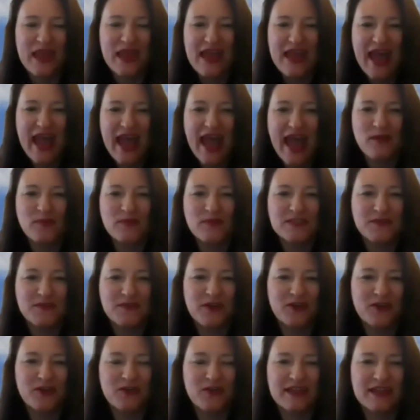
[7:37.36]

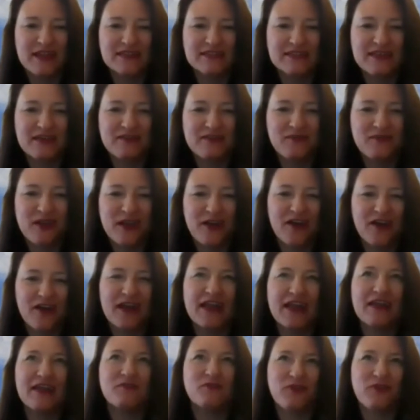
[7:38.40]
atmosphere that is a
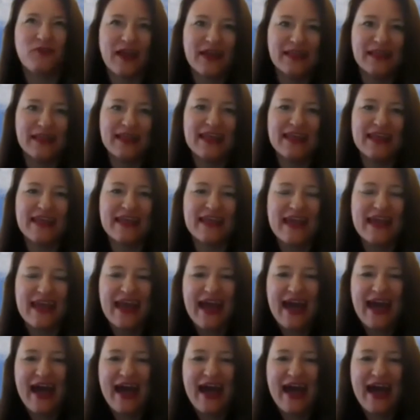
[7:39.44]
very friendly,